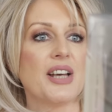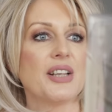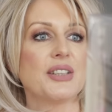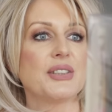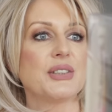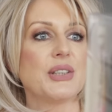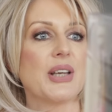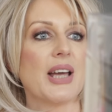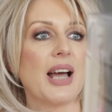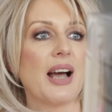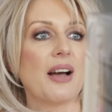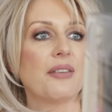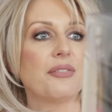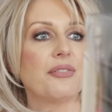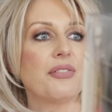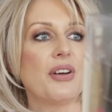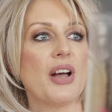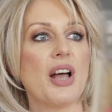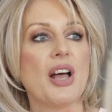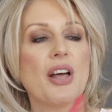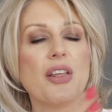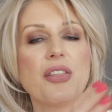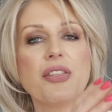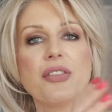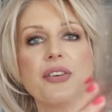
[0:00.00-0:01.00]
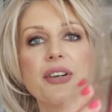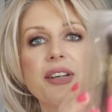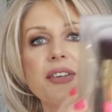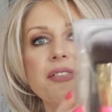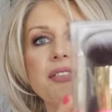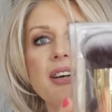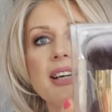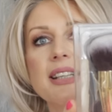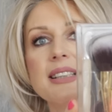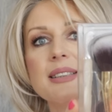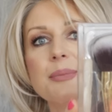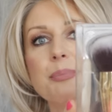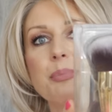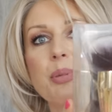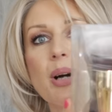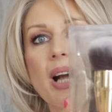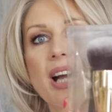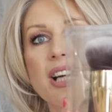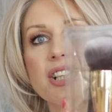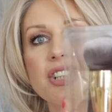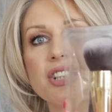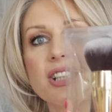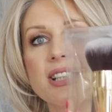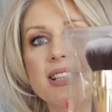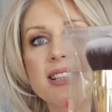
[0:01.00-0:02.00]
So you have three face
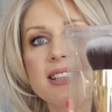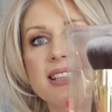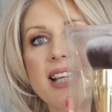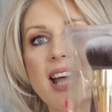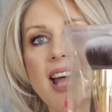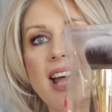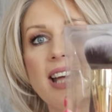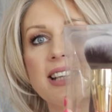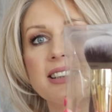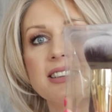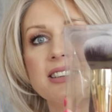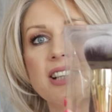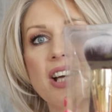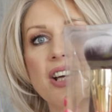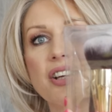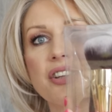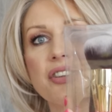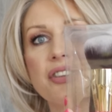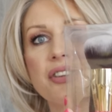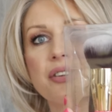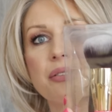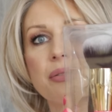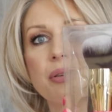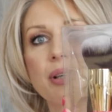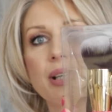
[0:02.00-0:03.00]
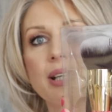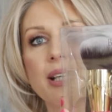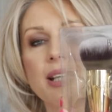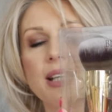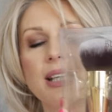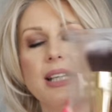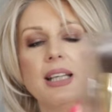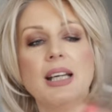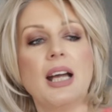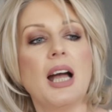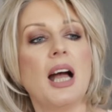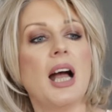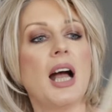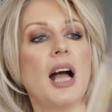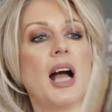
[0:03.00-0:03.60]
brushes and three